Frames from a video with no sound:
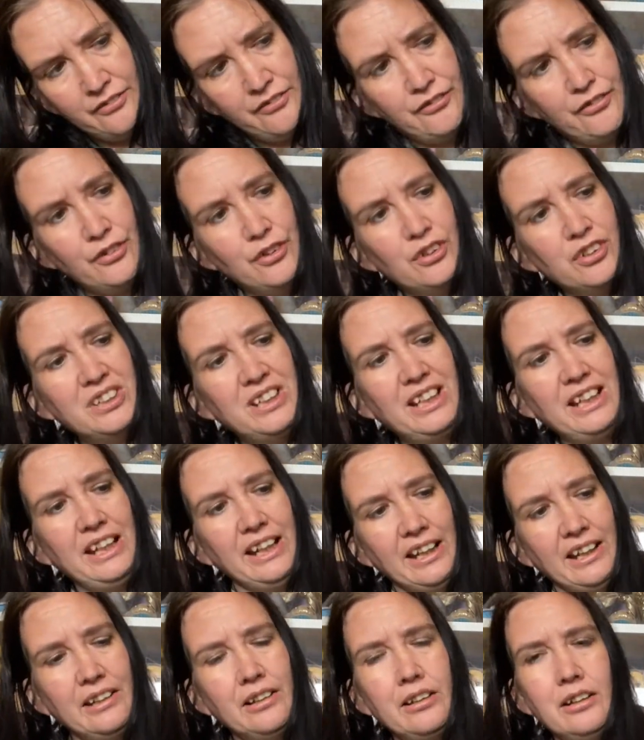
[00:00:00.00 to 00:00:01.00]

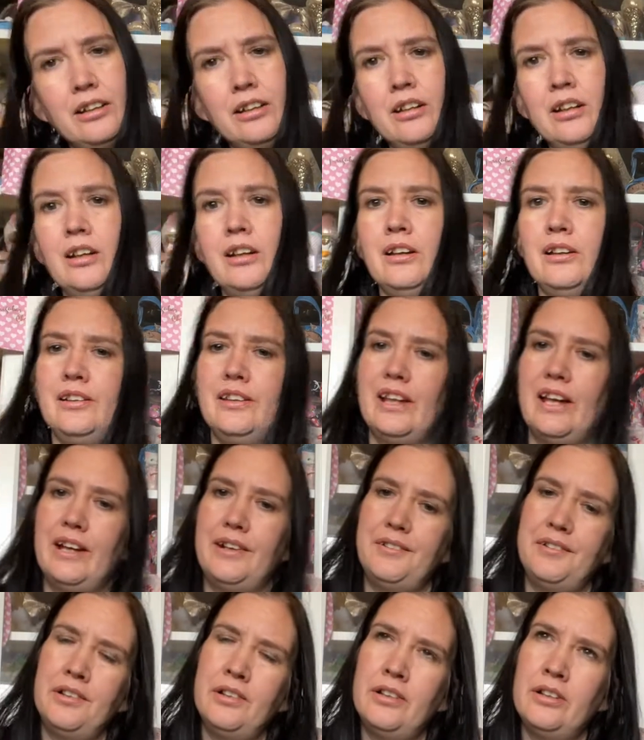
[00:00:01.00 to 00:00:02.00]
14.
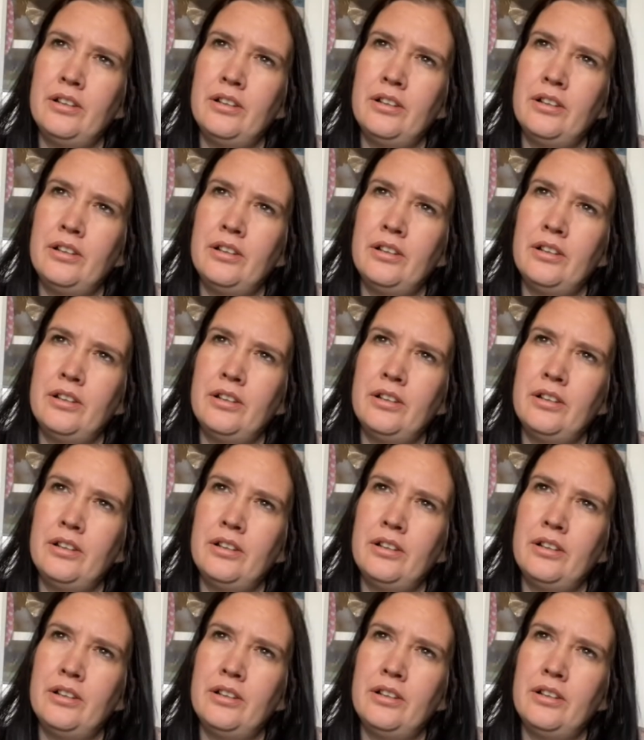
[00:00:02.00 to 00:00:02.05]
Then